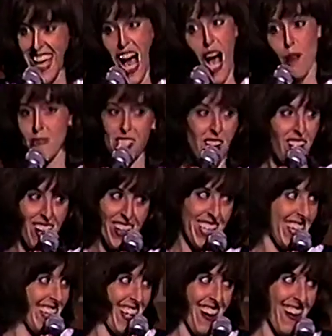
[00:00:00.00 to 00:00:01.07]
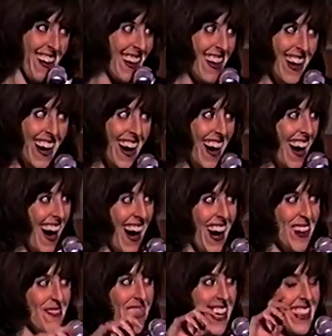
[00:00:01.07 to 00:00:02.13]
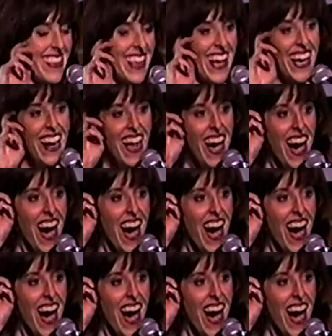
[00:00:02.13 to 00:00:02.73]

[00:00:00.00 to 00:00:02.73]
I'm sorry. I meant that.